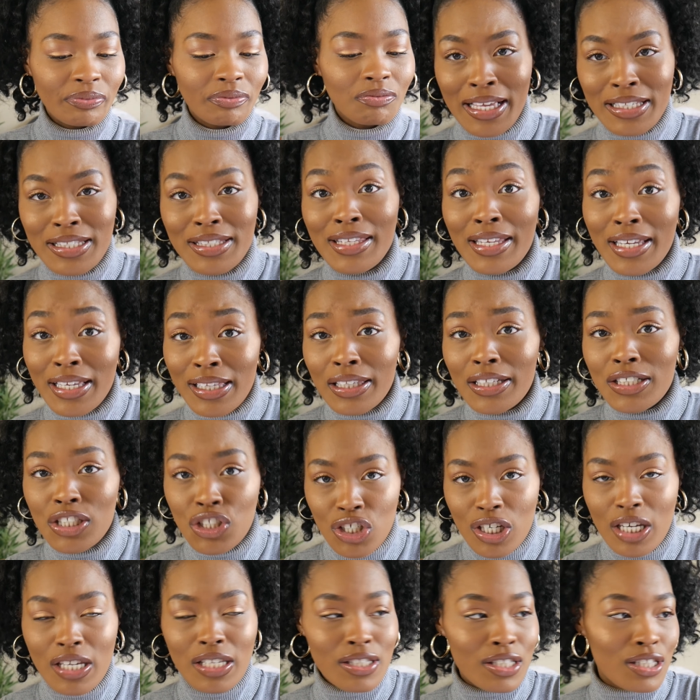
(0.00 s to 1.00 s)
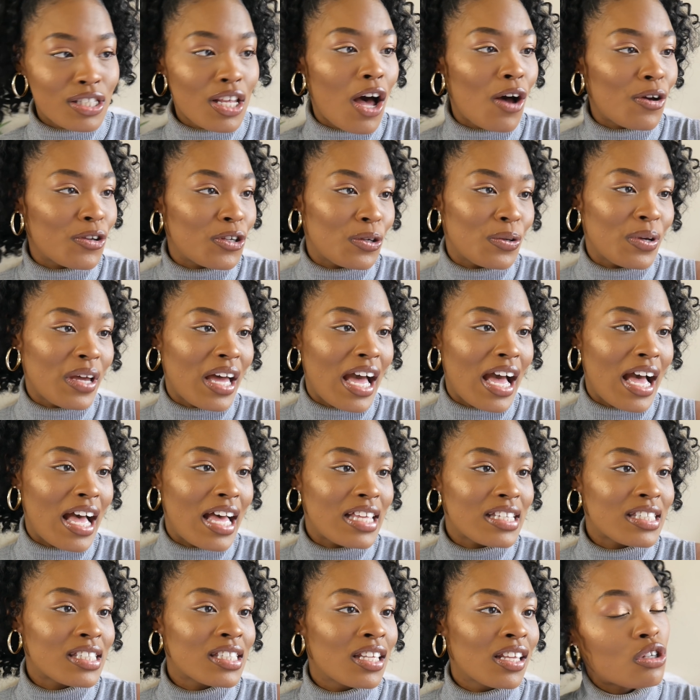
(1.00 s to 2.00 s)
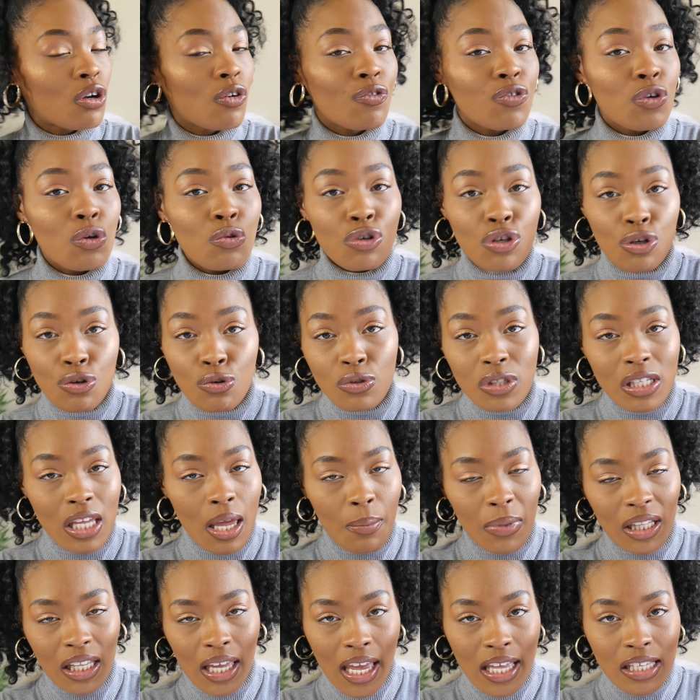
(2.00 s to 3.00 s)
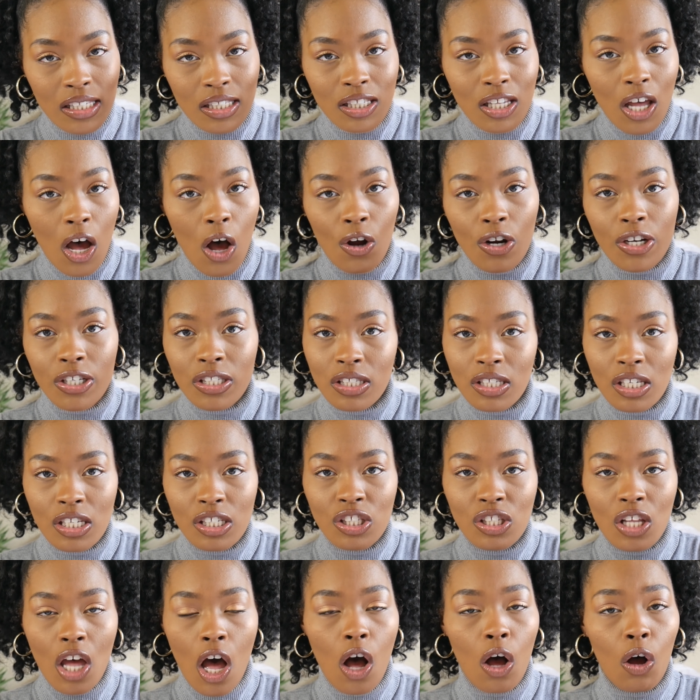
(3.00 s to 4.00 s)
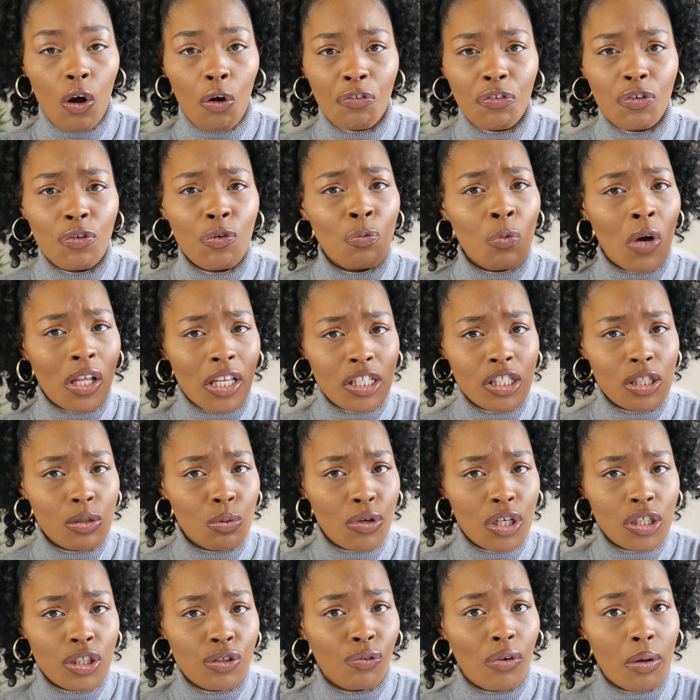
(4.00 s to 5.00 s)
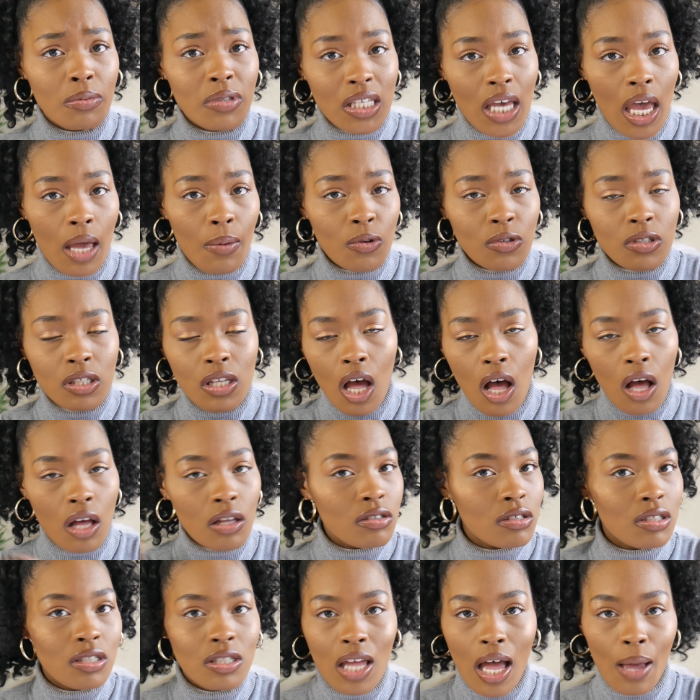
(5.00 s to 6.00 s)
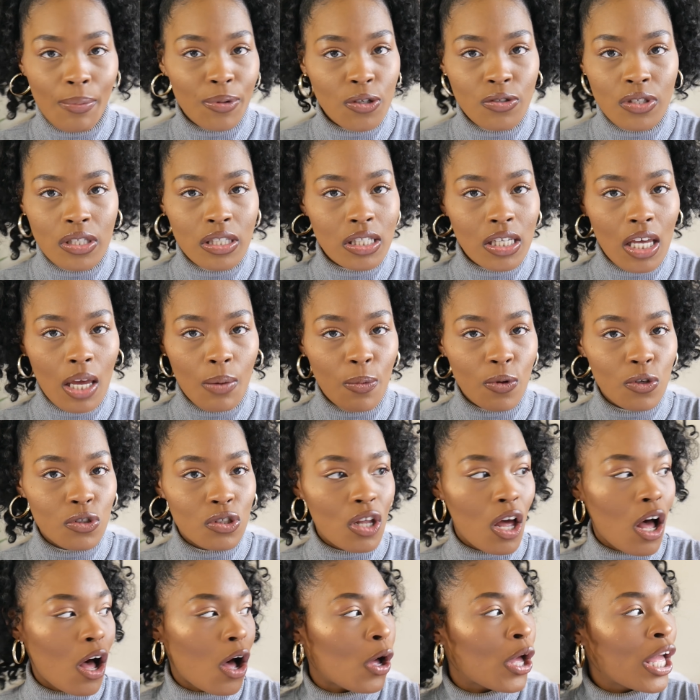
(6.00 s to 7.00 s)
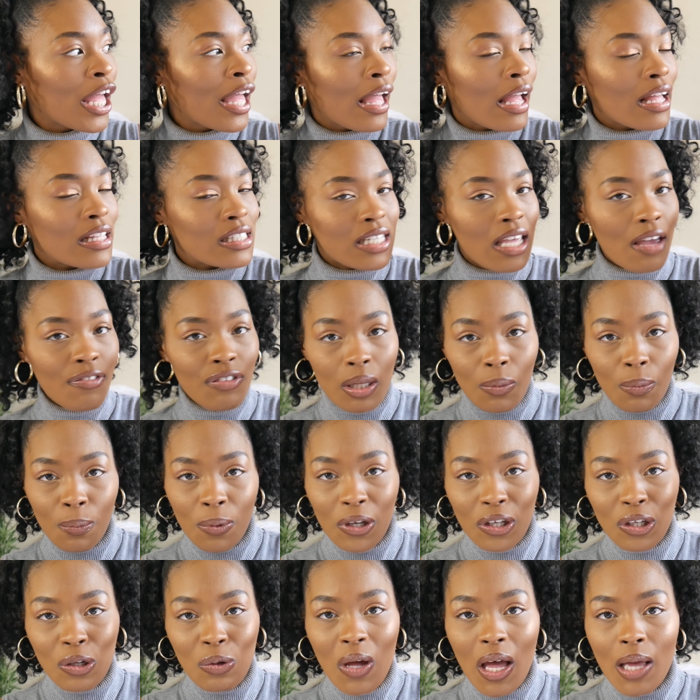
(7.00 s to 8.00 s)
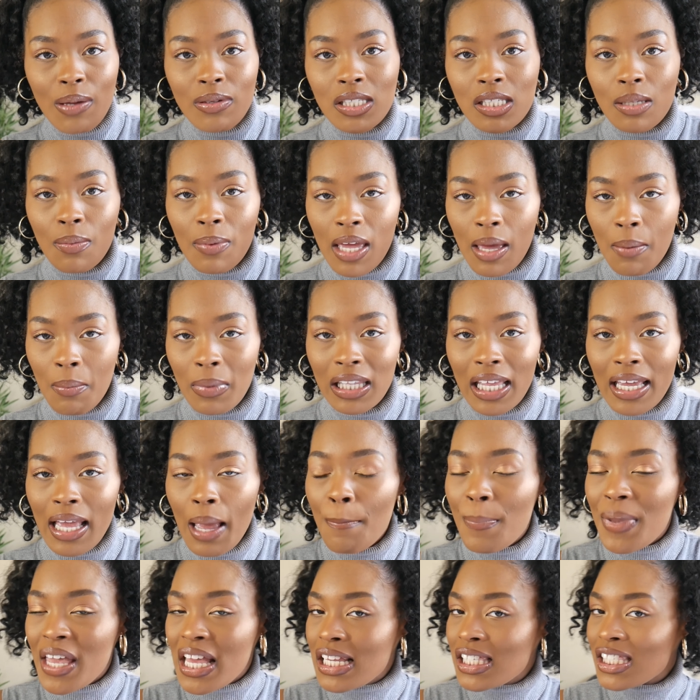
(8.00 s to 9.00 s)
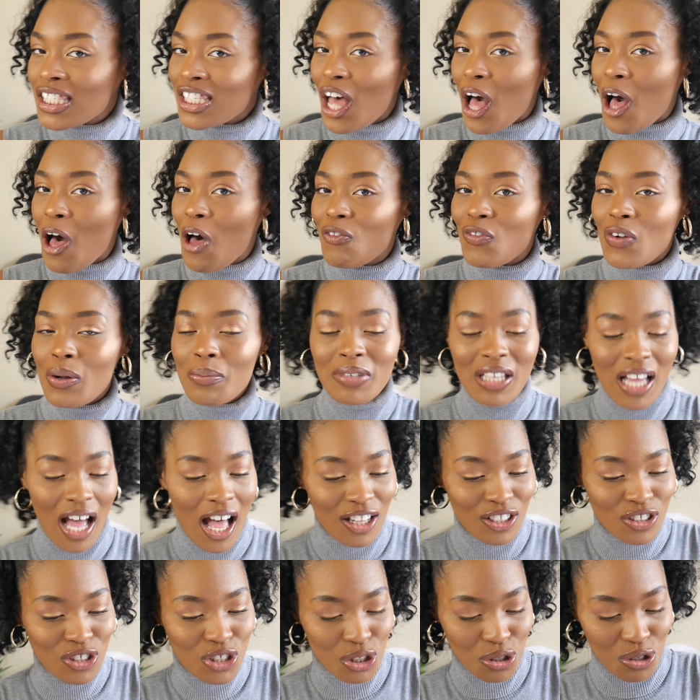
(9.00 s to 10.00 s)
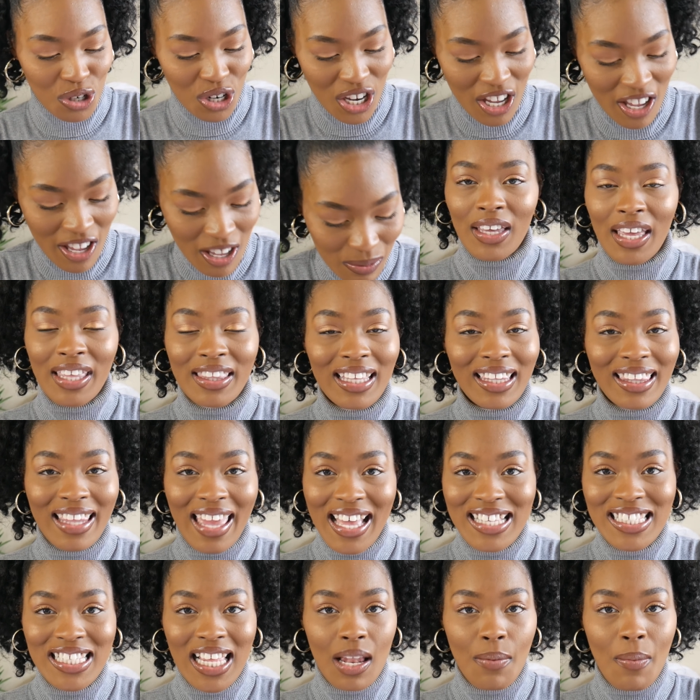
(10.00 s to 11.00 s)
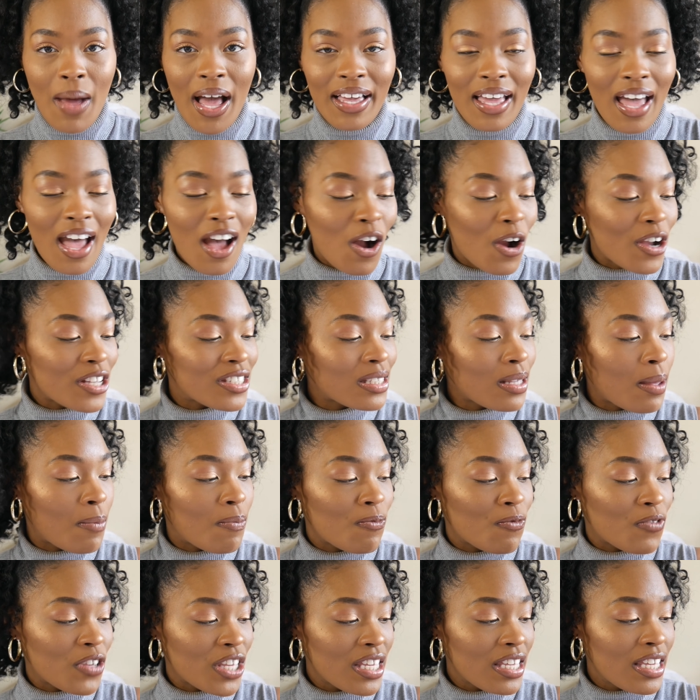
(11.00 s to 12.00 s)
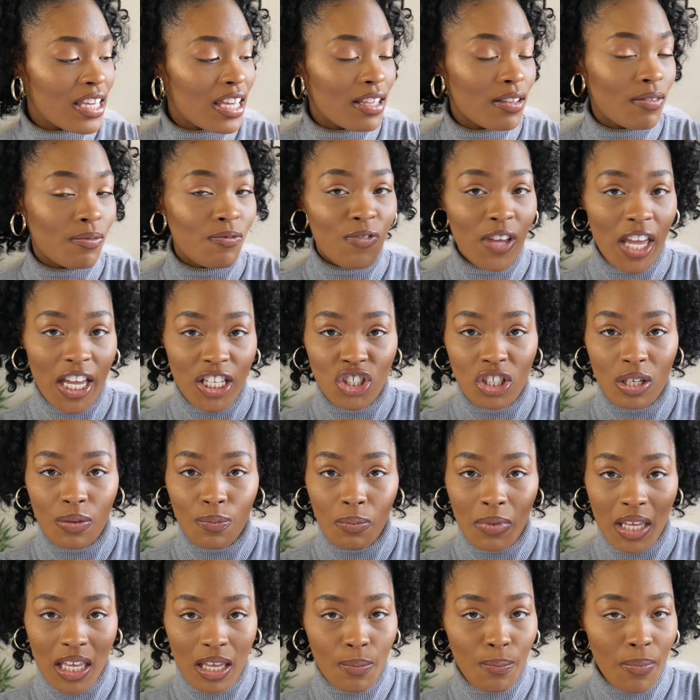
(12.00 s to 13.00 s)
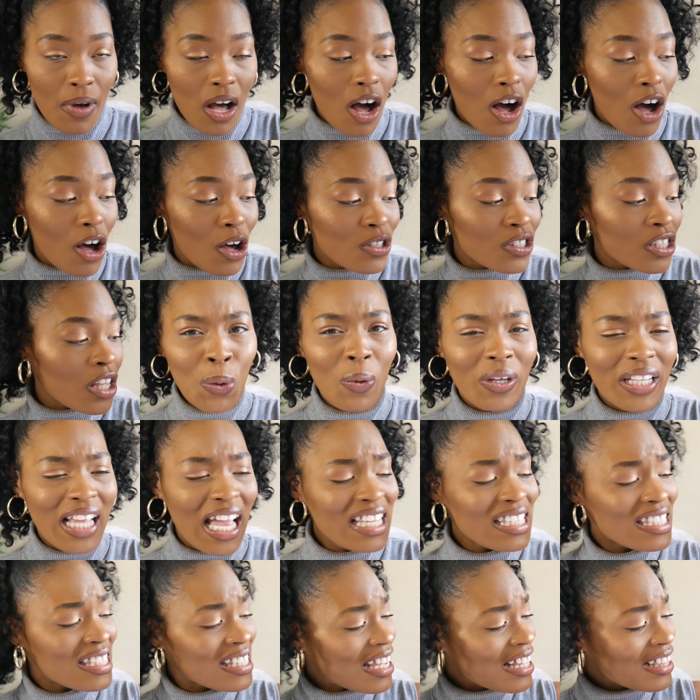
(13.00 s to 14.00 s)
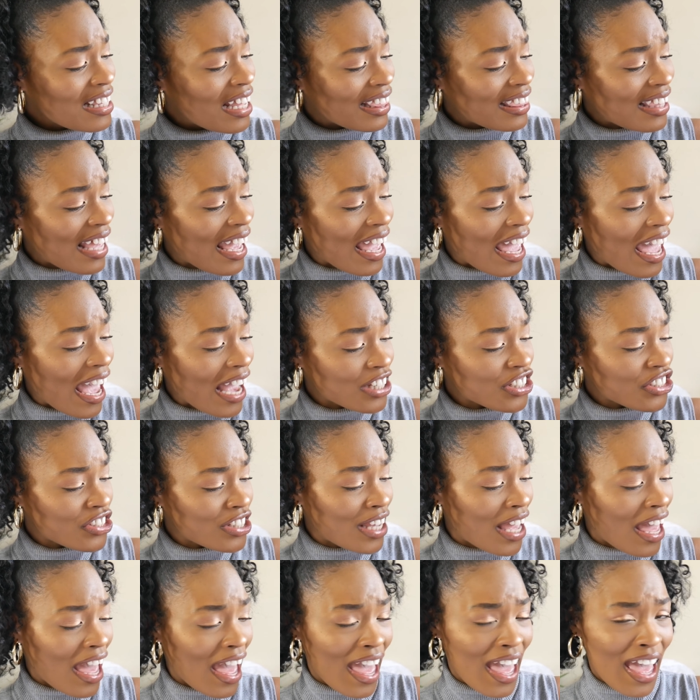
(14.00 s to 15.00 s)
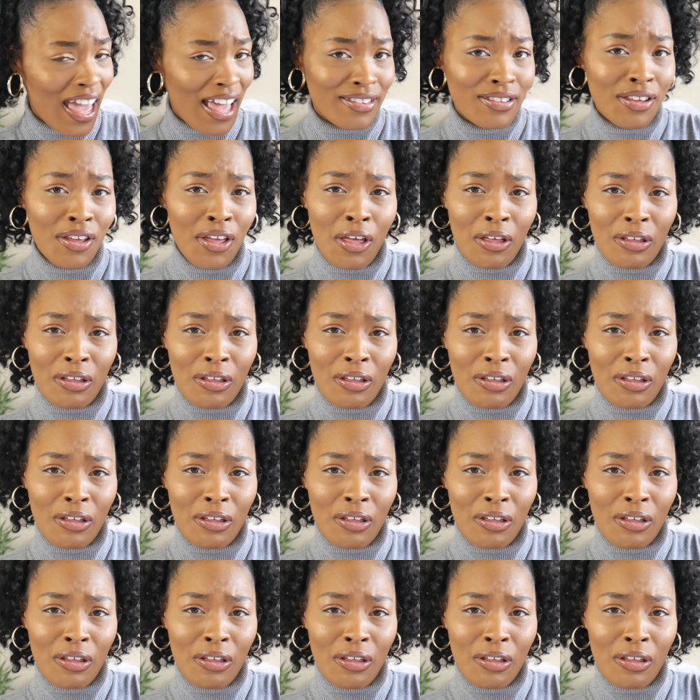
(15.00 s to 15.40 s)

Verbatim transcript: It's the legit salt, you guys. So if you use Himalayan salt or sea salt or you want to switch from table salt, stop using table salt. Definitely pick you up some Himalayan pink salt from Dollar Tree. And the last item I got are some vegan veggie meatballs. When I seen that they actually had